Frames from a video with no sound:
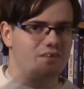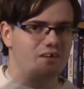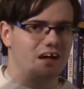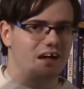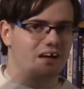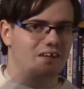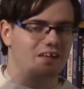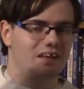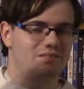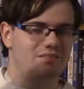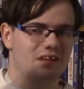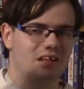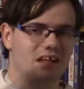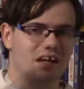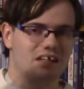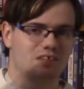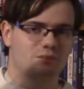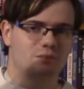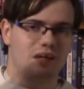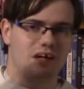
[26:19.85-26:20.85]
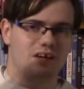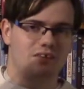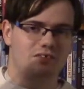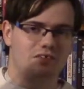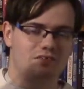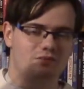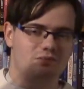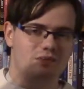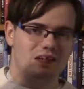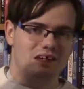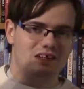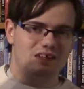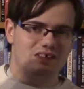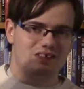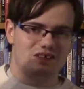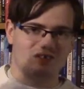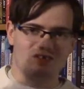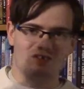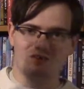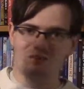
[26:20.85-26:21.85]
I don't have a glass bottle with me,
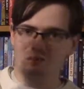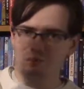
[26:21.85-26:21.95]
so